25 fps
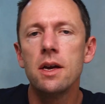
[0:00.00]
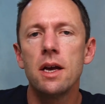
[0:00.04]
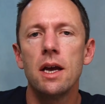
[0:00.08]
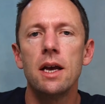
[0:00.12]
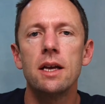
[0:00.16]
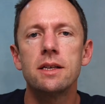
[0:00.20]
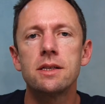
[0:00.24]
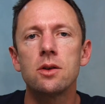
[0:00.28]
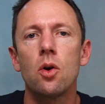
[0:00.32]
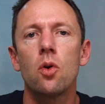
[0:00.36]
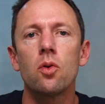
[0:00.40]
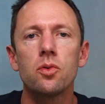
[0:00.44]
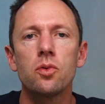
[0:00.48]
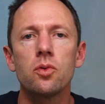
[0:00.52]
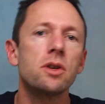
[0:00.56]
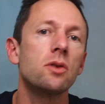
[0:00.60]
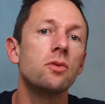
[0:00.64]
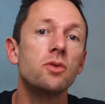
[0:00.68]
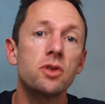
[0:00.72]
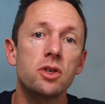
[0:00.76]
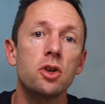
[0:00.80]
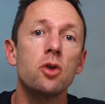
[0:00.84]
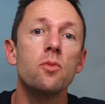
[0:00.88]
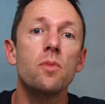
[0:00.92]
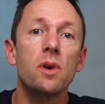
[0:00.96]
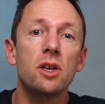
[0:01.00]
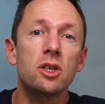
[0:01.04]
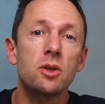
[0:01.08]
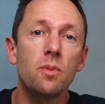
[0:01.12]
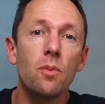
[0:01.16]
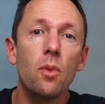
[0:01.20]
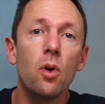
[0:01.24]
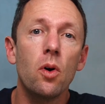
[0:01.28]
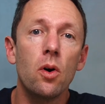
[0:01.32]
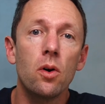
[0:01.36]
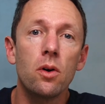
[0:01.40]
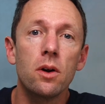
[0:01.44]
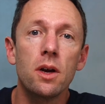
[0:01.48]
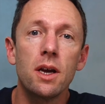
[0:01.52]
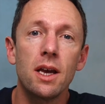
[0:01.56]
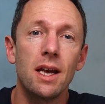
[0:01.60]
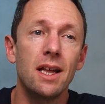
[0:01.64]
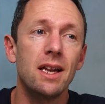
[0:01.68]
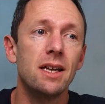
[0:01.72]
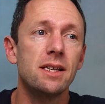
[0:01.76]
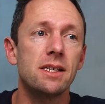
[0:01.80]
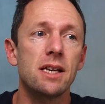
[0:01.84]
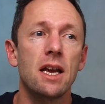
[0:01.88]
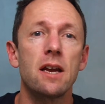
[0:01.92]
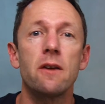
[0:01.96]
it's also so much more. It
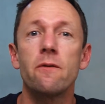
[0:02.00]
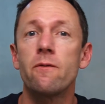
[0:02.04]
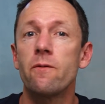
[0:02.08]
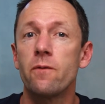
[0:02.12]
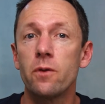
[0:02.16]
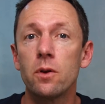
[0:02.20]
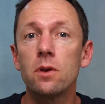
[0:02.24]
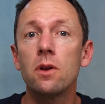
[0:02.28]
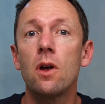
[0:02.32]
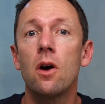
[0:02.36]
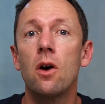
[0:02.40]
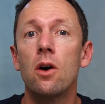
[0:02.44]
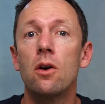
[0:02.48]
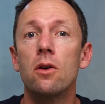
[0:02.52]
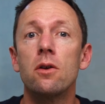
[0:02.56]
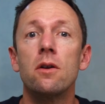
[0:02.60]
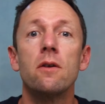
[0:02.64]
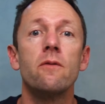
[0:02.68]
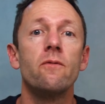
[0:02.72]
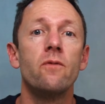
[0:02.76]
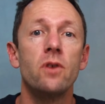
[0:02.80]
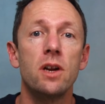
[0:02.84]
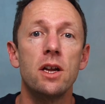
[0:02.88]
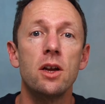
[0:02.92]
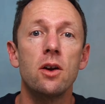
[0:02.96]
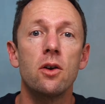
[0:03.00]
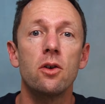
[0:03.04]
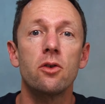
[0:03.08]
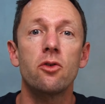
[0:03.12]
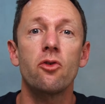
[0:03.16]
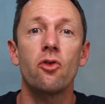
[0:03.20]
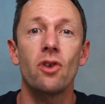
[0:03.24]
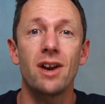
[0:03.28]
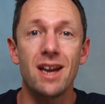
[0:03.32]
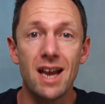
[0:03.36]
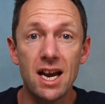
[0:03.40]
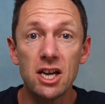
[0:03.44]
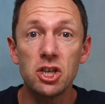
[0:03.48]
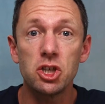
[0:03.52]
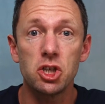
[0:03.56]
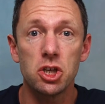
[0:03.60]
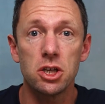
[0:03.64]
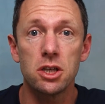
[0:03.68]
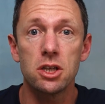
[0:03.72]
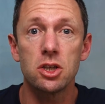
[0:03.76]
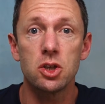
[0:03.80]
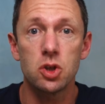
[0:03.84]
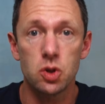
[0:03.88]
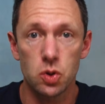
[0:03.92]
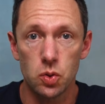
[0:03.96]
is a full on video
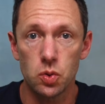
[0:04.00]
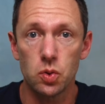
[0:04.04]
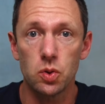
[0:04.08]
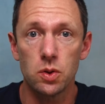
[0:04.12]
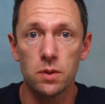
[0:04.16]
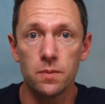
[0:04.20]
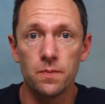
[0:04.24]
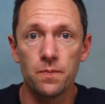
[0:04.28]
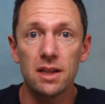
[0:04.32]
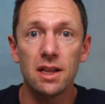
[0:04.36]
creation tool,